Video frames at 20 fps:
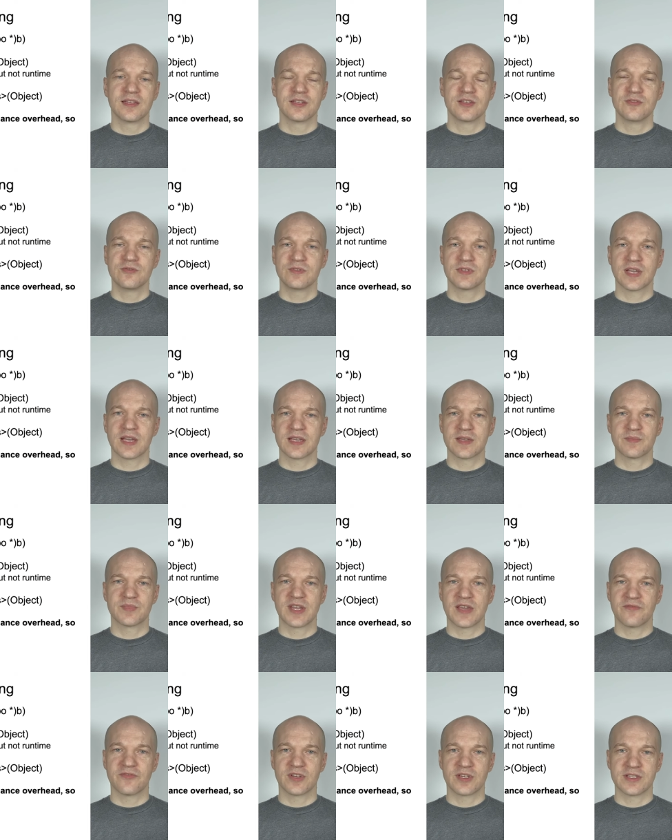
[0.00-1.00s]
new type
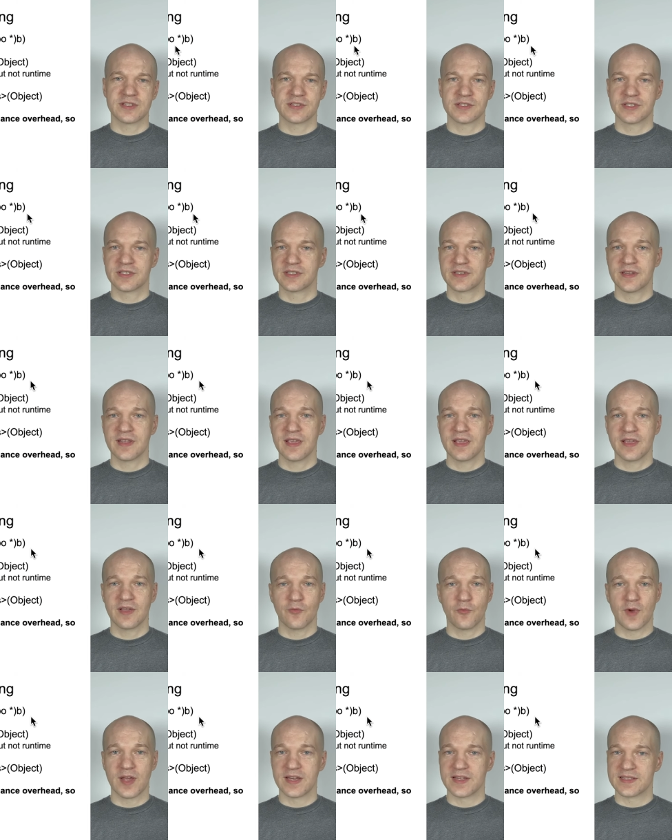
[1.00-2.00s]
definition
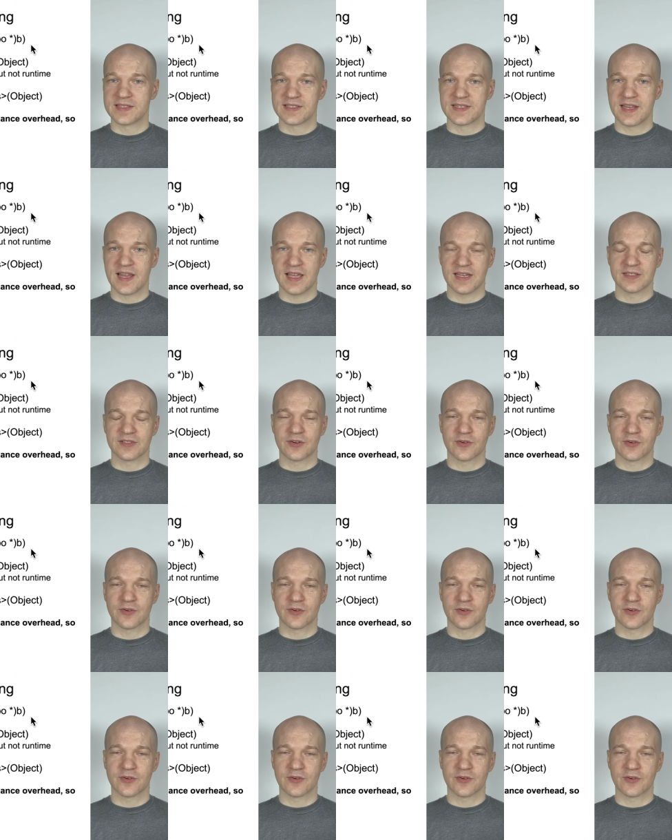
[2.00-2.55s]
when it's not